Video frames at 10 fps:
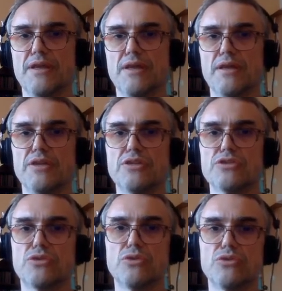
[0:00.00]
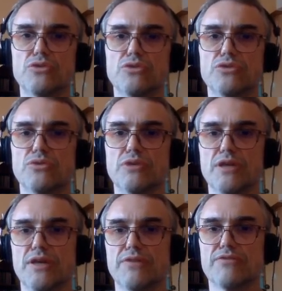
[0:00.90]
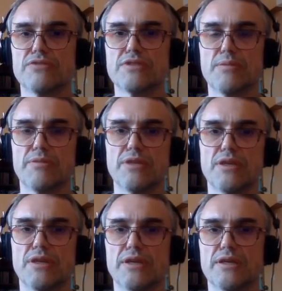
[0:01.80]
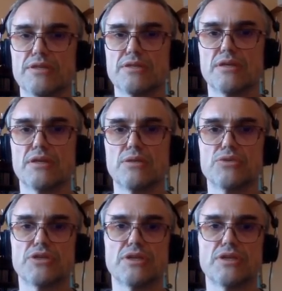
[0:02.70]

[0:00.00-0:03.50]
it is good to have something like a psychological